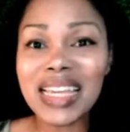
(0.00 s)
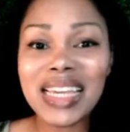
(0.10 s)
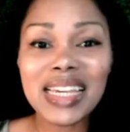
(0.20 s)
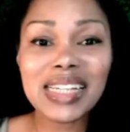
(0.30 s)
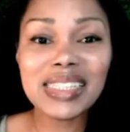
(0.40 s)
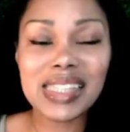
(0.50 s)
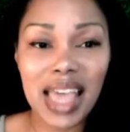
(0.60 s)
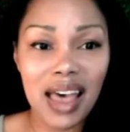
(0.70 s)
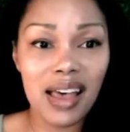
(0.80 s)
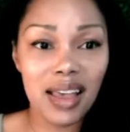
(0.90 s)
is
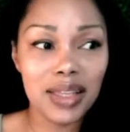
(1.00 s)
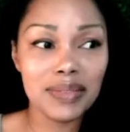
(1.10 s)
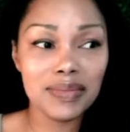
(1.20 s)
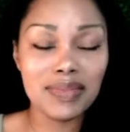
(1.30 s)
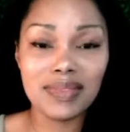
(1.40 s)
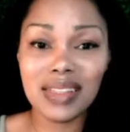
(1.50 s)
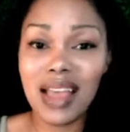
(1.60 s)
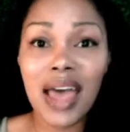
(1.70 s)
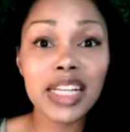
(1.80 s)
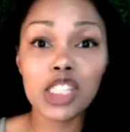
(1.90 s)
an
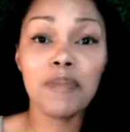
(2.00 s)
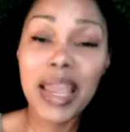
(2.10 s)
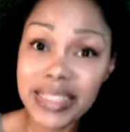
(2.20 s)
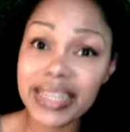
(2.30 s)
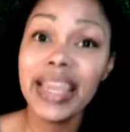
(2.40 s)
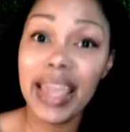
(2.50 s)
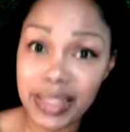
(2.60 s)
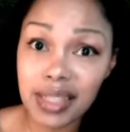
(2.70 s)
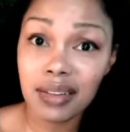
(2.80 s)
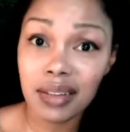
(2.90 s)
unexpected
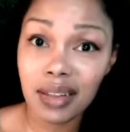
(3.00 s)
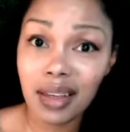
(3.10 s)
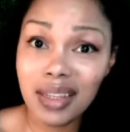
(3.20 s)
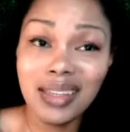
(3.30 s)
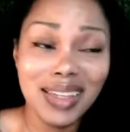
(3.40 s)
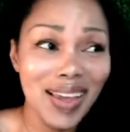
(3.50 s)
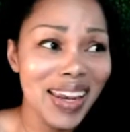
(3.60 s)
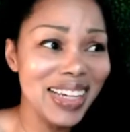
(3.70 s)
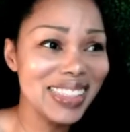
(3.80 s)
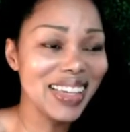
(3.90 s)
hit.
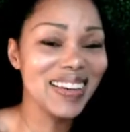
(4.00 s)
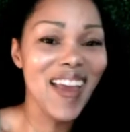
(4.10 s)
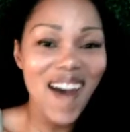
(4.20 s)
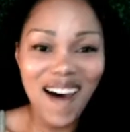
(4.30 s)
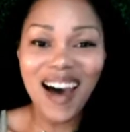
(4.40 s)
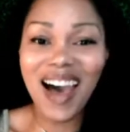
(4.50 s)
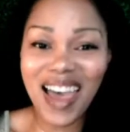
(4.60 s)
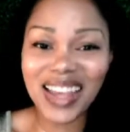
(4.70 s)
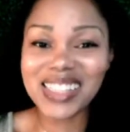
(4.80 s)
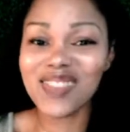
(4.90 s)
It is an
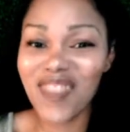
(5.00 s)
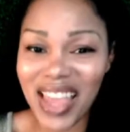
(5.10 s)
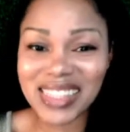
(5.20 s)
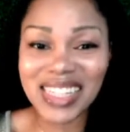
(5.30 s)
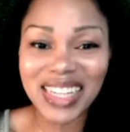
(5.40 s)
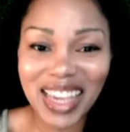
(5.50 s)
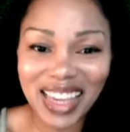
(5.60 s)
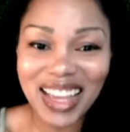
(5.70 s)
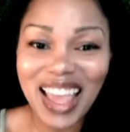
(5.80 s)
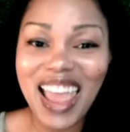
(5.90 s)
unexpected
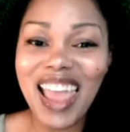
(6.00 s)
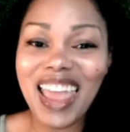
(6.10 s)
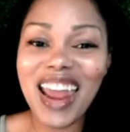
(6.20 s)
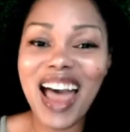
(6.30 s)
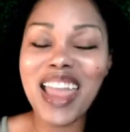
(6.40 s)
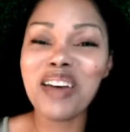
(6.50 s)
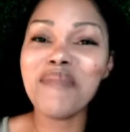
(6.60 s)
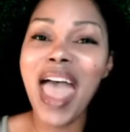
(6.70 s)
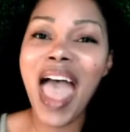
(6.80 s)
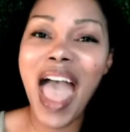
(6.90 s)
hit. And I am
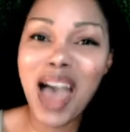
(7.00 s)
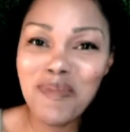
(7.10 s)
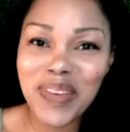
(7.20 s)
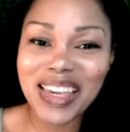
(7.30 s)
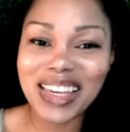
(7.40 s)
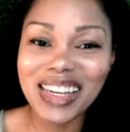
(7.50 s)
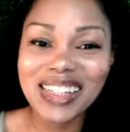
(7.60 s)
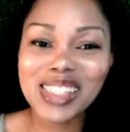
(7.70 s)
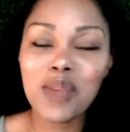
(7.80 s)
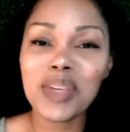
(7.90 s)
happy
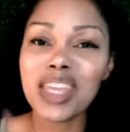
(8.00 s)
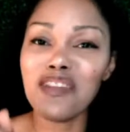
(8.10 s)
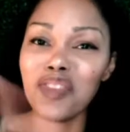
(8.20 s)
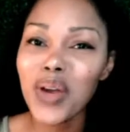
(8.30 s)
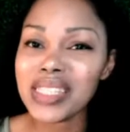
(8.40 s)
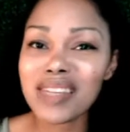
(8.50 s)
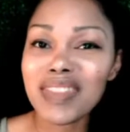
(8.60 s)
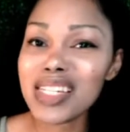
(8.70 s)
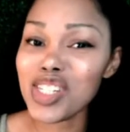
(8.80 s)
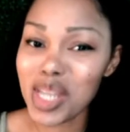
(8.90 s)
to be the voice of
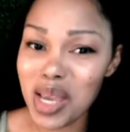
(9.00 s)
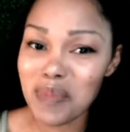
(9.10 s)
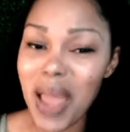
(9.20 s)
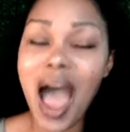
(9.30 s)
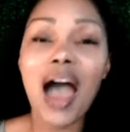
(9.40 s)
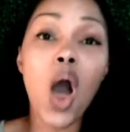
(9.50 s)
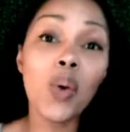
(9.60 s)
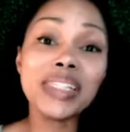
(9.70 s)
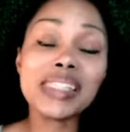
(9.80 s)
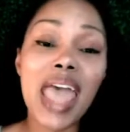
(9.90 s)
this ship. I
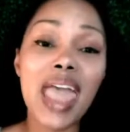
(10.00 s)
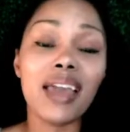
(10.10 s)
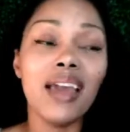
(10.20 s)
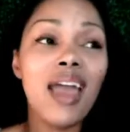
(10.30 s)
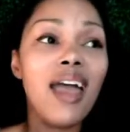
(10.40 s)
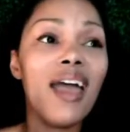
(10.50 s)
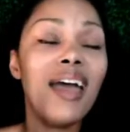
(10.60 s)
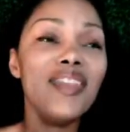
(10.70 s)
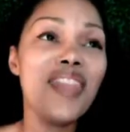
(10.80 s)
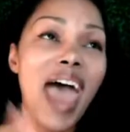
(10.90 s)
always say
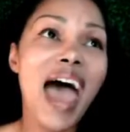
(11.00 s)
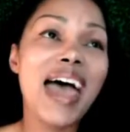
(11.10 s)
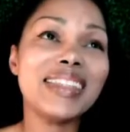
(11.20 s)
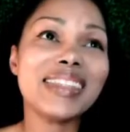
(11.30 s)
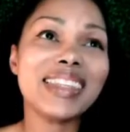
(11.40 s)
that